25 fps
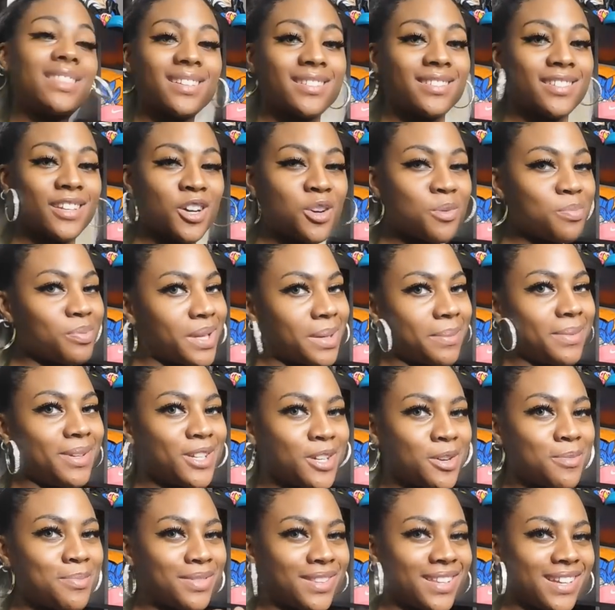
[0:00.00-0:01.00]
they're dope, let me
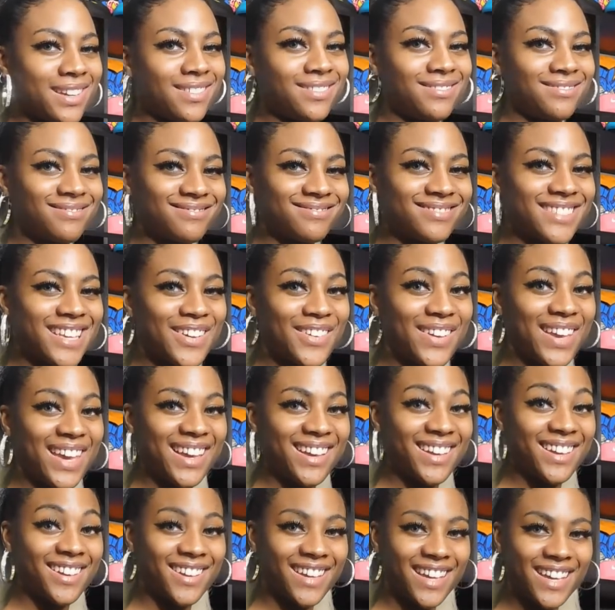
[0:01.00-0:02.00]
know below. Okay,
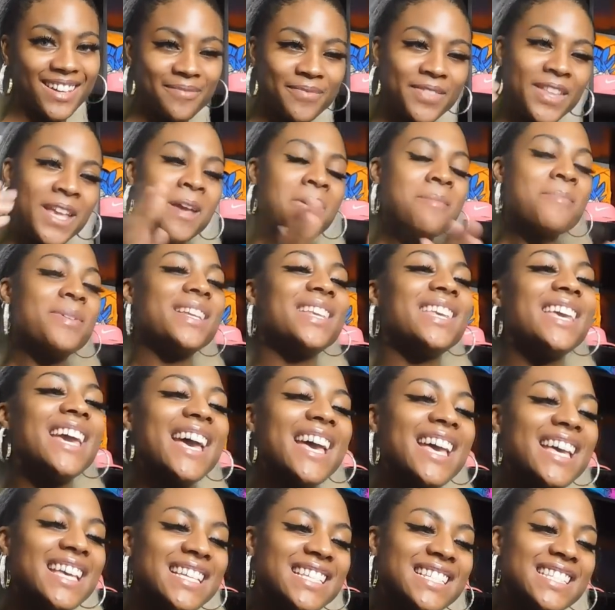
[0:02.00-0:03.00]
okay. But
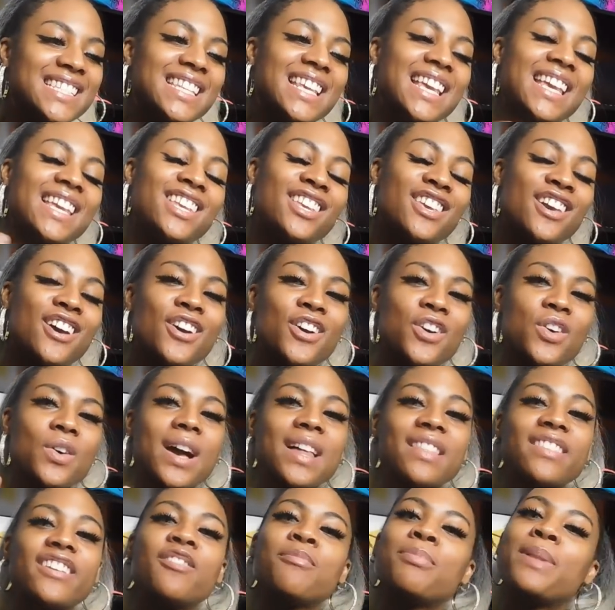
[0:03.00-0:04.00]
yes, yo,
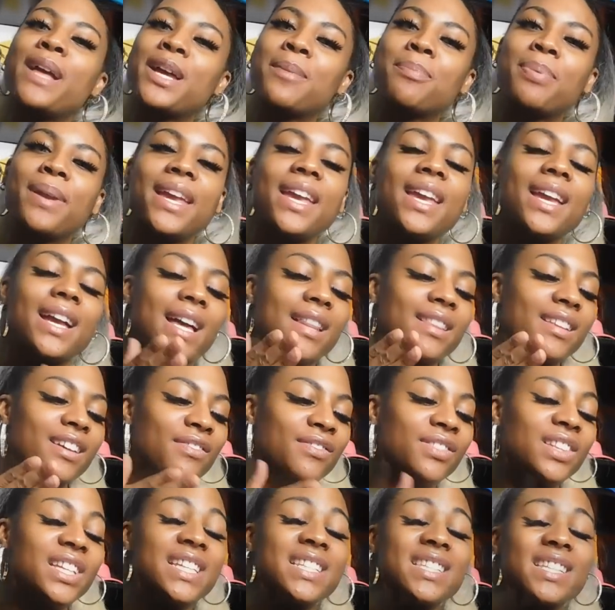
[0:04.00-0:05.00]
I love Blackpink, I
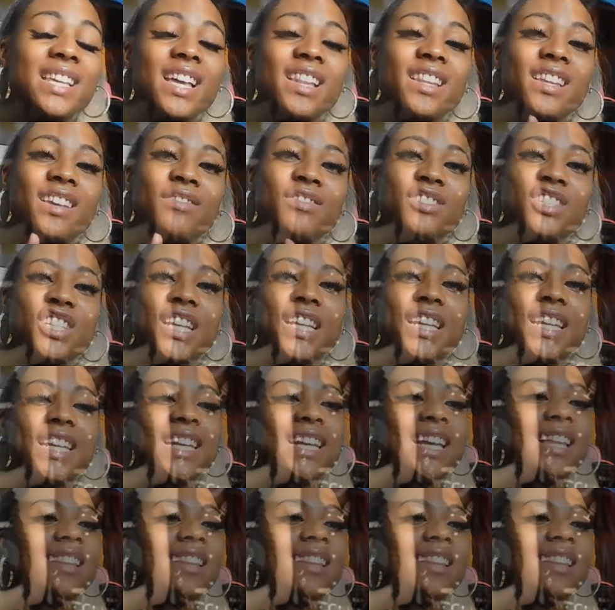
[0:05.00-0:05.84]
love Lisa, I love Jennie,